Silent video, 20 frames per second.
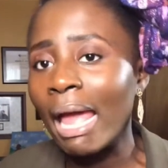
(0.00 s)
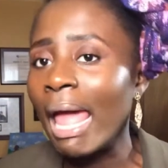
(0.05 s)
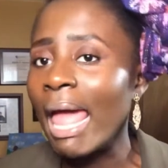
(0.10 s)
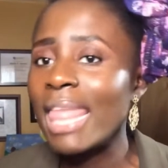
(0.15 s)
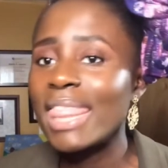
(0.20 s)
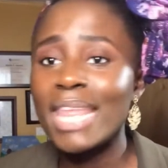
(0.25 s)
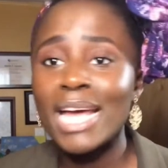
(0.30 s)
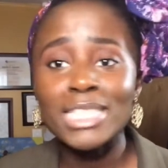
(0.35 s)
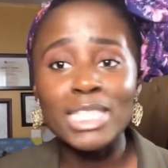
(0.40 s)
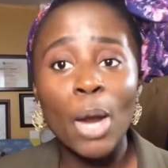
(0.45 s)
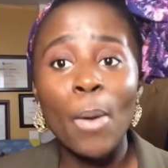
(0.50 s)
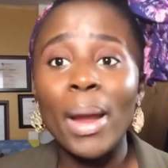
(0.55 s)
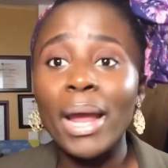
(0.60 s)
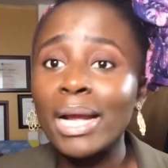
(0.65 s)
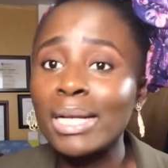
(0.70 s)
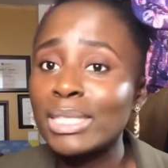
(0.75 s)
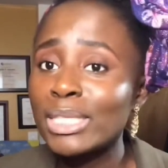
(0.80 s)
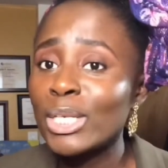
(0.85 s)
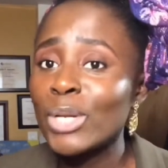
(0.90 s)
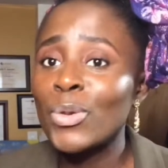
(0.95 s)
That's how I
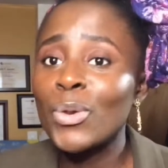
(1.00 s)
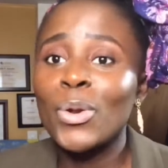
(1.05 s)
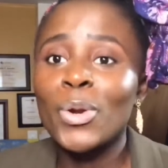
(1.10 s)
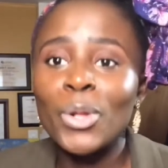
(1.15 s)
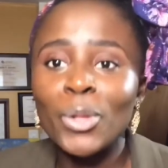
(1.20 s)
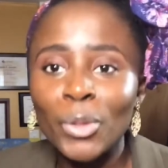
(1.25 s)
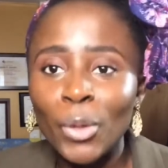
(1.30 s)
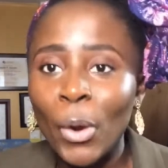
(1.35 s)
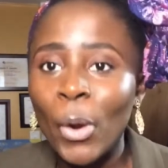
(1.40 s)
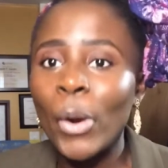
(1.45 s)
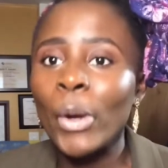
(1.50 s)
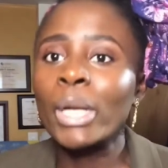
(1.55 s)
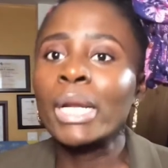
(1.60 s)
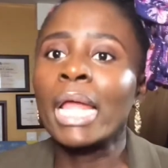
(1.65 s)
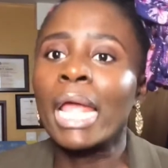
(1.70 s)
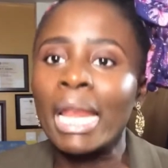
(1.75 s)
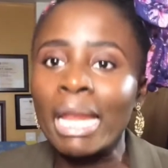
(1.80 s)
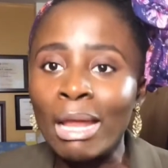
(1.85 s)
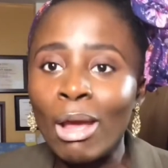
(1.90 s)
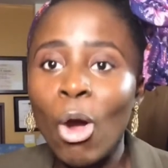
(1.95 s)
continue to learn
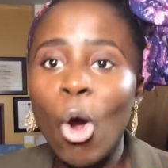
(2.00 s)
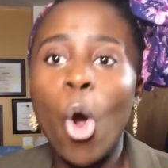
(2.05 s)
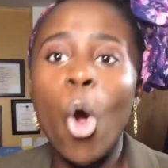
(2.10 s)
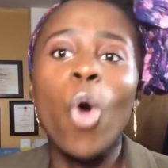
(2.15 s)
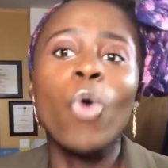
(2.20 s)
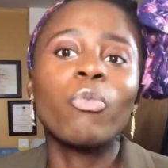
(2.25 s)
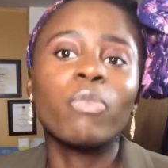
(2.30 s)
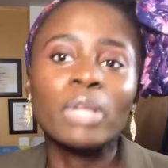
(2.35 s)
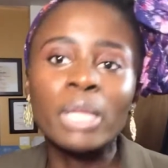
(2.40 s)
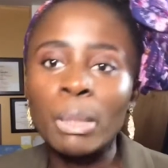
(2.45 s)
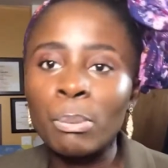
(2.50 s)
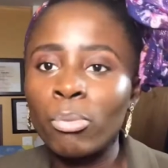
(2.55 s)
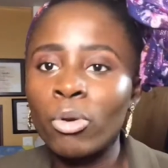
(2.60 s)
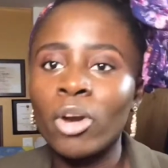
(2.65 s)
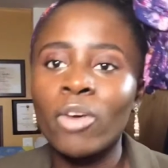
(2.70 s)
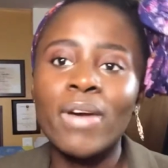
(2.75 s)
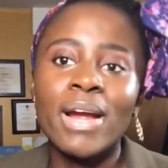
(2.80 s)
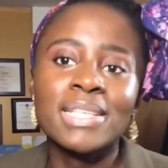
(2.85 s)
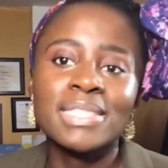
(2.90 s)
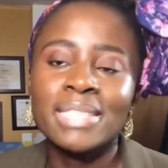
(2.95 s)
and hopefully
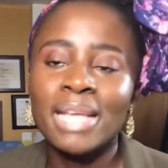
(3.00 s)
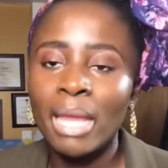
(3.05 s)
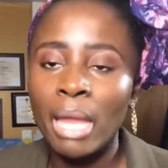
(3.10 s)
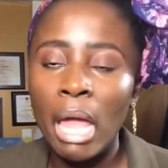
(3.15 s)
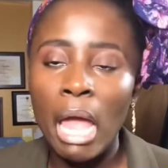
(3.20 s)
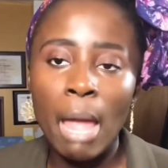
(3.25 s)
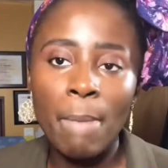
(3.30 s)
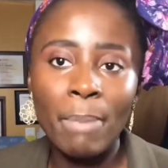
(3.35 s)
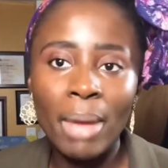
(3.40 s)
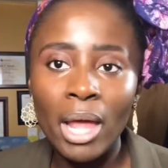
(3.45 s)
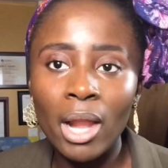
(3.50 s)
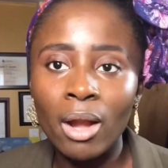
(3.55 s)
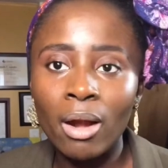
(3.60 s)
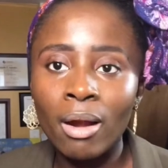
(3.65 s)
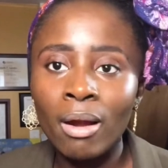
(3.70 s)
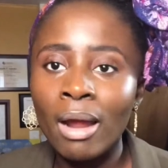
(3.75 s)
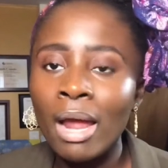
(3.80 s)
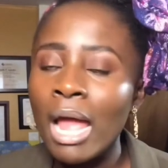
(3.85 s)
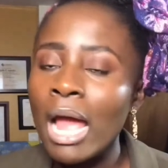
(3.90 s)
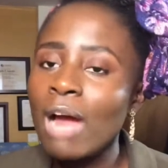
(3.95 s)
progress and get better.
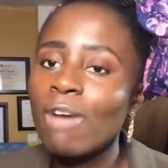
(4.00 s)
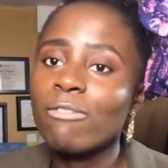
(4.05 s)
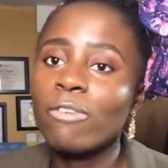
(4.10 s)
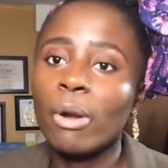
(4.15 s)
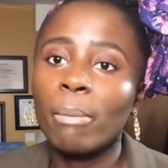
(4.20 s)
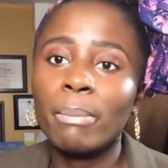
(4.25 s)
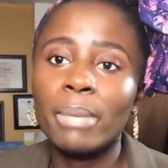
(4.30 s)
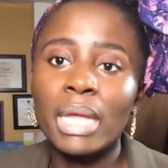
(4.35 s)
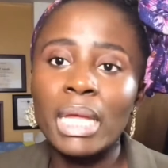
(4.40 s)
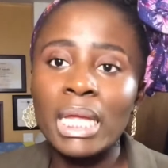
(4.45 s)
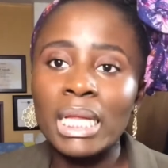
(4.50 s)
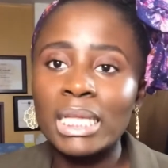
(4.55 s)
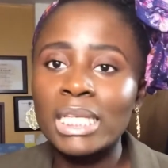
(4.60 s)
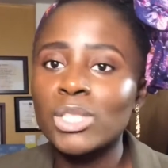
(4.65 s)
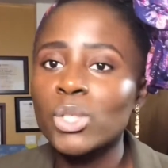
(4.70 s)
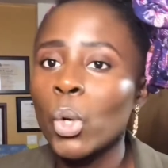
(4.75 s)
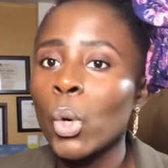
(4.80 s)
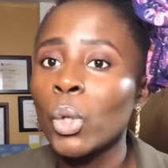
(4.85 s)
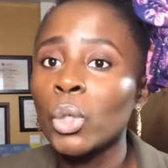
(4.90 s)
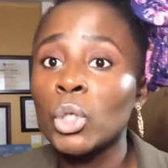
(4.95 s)
For me, this
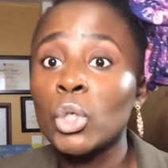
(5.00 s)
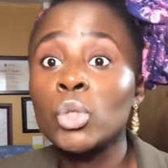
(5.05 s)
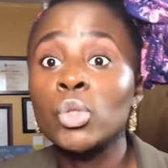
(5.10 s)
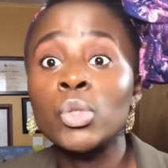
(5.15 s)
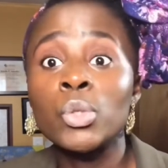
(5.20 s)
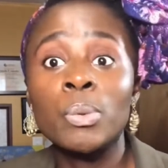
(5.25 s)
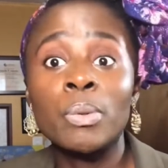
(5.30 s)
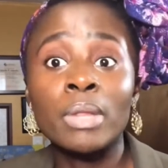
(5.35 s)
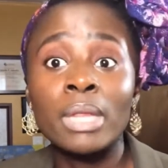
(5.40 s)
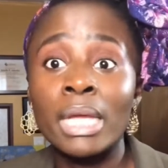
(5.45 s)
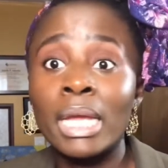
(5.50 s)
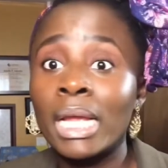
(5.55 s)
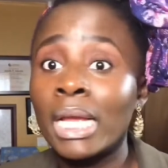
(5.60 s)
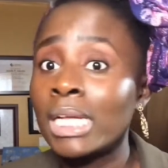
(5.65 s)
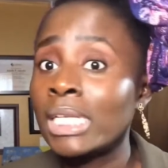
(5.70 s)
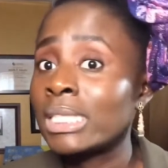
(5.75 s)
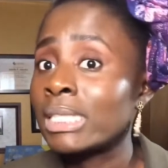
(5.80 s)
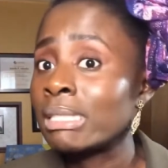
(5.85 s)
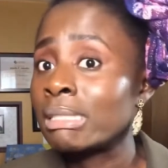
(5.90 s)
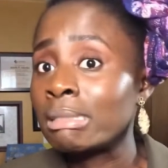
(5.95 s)
whole YouTube thing
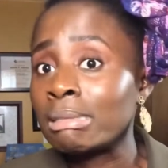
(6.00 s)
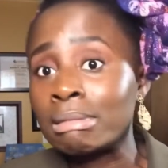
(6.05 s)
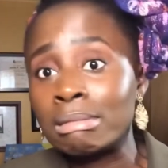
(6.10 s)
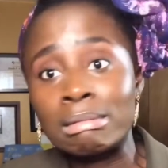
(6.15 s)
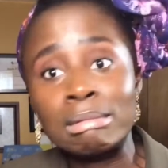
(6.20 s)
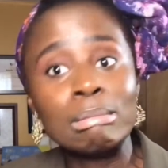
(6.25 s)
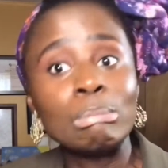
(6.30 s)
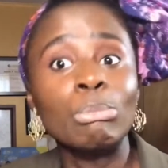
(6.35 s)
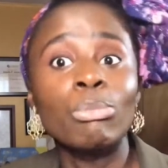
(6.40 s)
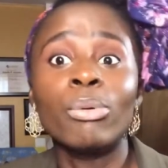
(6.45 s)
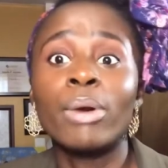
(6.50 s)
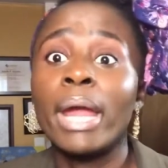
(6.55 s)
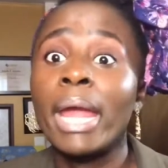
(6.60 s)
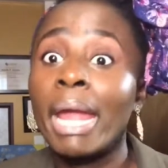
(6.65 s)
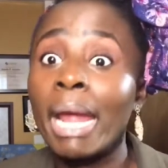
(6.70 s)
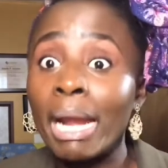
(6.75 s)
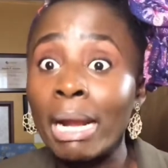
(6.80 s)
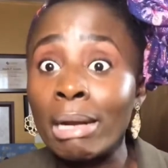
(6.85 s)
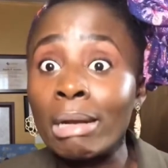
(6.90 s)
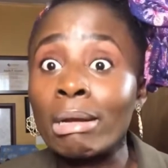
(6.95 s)
is
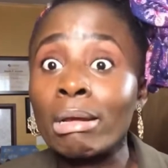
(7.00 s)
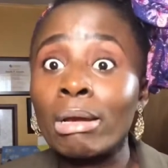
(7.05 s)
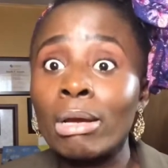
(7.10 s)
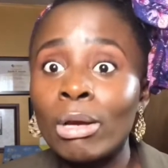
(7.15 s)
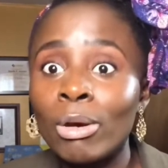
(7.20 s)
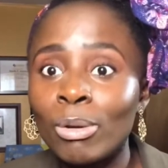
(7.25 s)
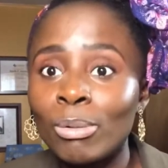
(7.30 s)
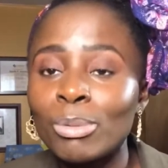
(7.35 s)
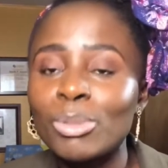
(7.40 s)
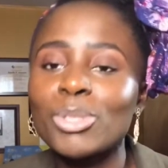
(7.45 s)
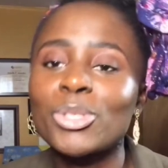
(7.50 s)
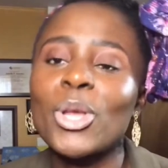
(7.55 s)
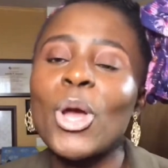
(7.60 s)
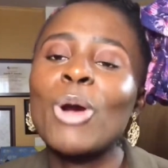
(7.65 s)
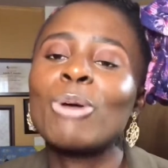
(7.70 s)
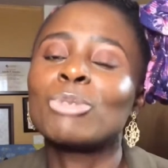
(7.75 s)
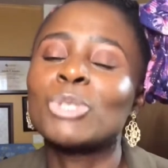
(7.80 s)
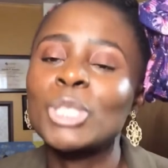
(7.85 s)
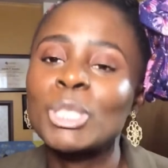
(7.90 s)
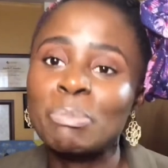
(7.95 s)
brand new, so
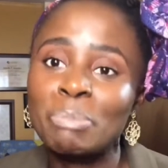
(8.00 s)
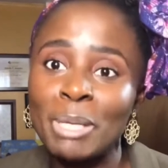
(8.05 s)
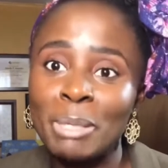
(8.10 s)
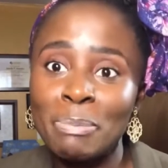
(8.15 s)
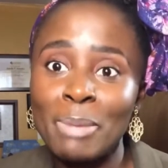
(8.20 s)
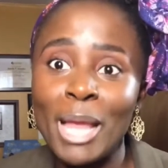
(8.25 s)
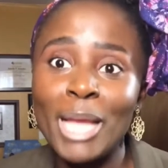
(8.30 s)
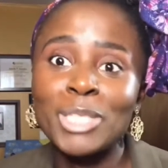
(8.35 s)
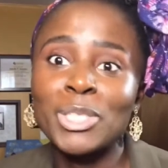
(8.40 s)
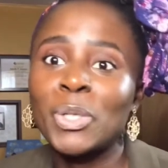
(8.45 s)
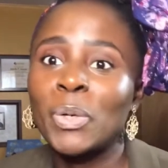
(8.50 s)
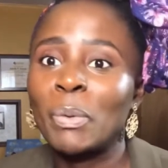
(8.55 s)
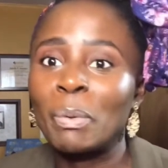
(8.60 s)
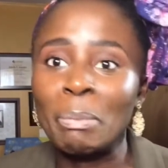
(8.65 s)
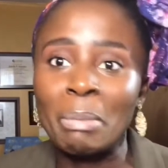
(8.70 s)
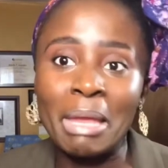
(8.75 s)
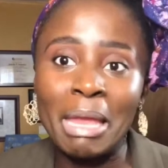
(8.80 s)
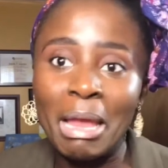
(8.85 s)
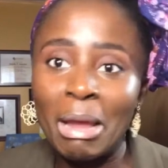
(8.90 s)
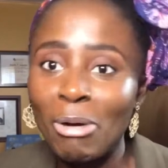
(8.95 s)
just be patient with
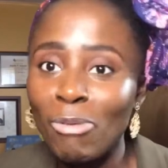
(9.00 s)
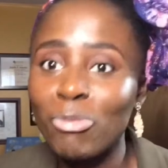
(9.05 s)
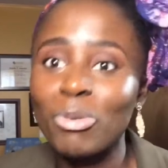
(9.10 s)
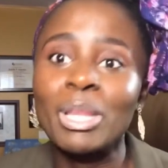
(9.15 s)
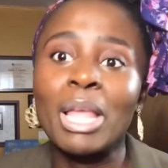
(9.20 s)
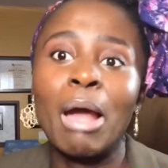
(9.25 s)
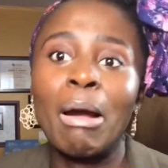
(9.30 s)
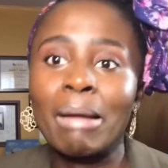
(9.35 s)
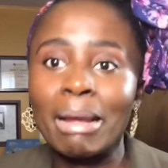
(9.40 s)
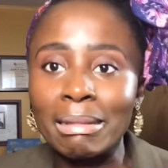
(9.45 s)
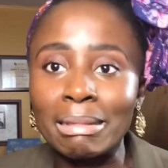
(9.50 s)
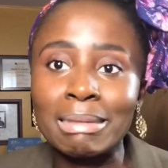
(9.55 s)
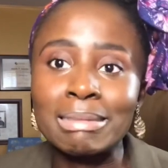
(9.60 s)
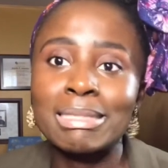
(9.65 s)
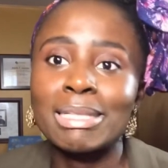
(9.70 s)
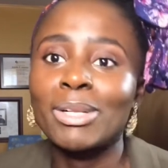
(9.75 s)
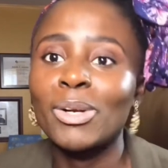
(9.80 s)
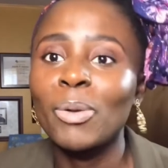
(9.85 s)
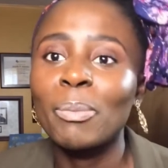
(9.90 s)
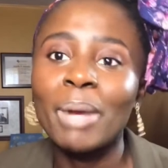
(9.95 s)
me. Hopefully I'll get this a
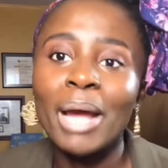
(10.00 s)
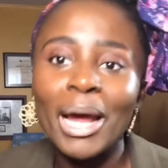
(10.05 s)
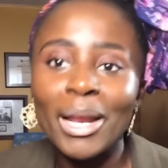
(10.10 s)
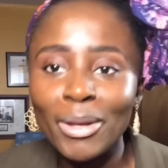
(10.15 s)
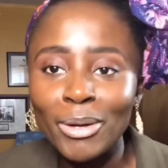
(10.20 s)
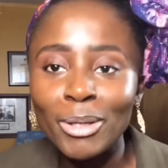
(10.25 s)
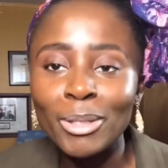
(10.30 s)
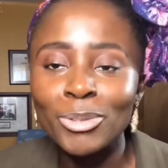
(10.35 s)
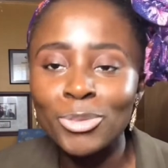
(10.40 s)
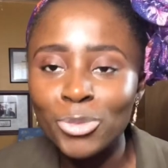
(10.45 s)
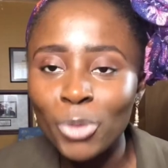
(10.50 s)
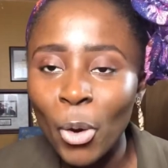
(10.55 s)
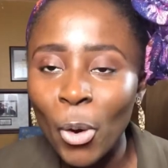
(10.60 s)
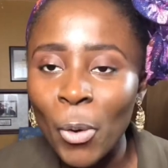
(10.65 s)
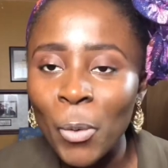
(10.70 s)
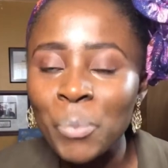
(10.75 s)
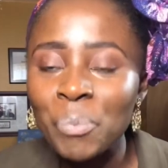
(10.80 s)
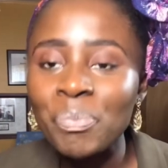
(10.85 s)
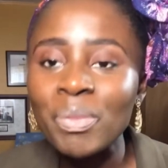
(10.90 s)
little bit under control.